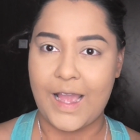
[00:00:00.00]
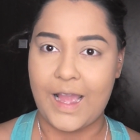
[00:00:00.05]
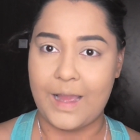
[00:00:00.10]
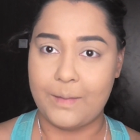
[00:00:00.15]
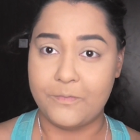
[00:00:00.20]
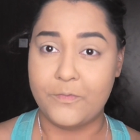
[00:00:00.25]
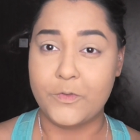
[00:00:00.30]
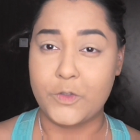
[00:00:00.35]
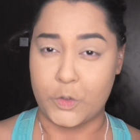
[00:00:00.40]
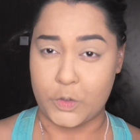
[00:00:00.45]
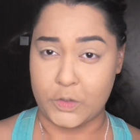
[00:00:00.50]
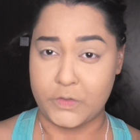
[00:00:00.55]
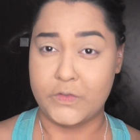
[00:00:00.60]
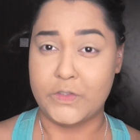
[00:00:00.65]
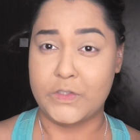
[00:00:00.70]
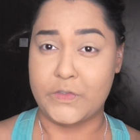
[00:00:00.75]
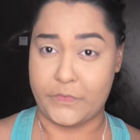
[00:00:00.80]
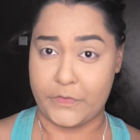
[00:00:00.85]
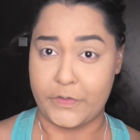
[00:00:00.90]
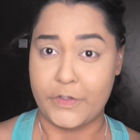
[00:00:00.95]
I'm sort of
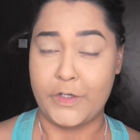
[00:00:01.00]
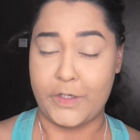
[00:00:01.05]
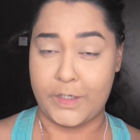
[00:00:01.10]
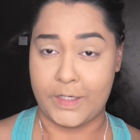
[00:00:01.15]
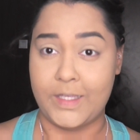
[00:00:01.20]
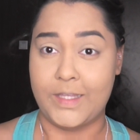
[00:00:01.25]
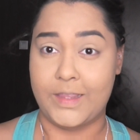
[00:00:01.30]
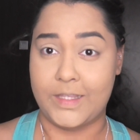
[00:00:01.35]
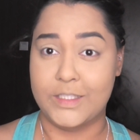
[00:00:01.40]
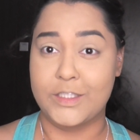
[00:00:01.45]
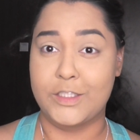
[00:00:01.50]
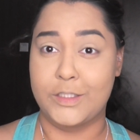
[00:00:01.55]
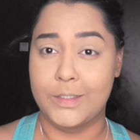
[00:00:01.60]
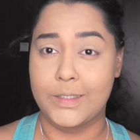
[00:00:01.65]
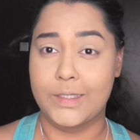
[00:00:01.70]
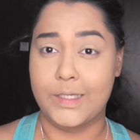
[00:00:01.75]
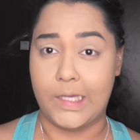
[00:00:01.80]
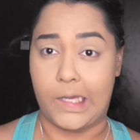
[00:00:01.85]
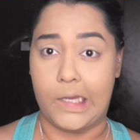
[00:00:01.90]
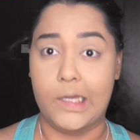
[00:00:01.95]
just figuring this
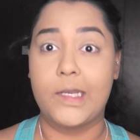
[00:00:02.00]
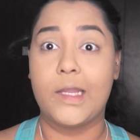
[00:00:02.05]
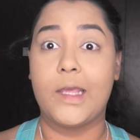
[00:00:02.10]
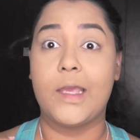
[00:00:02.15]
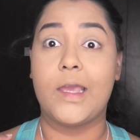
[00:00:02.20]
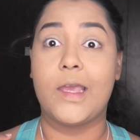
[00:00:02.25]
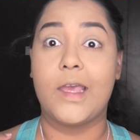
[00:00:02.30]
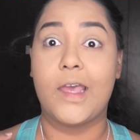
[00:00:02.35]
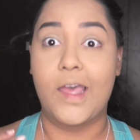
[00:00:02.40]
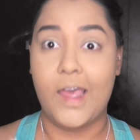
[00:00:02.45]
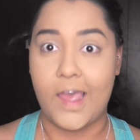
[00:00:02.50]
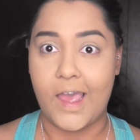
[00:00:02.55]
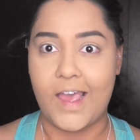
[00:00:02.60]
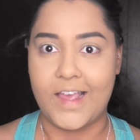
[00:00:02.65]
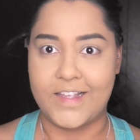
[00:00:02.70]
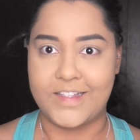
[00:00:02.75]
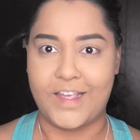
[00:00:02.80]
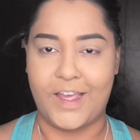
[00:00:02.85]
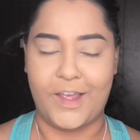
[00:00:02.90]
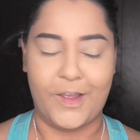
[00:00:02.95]
look out
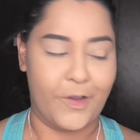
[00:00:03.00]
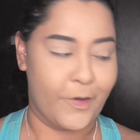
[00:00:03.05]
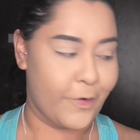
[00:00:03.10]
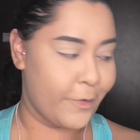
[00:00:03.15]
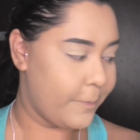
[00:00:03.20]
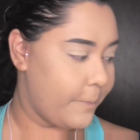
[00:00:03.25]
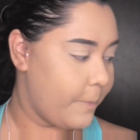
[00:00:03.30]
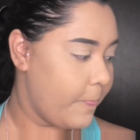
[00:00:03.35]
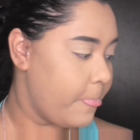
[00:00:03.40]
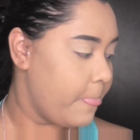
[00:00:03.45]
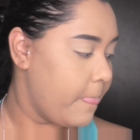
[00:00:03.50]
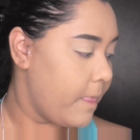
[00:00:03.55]
as I go.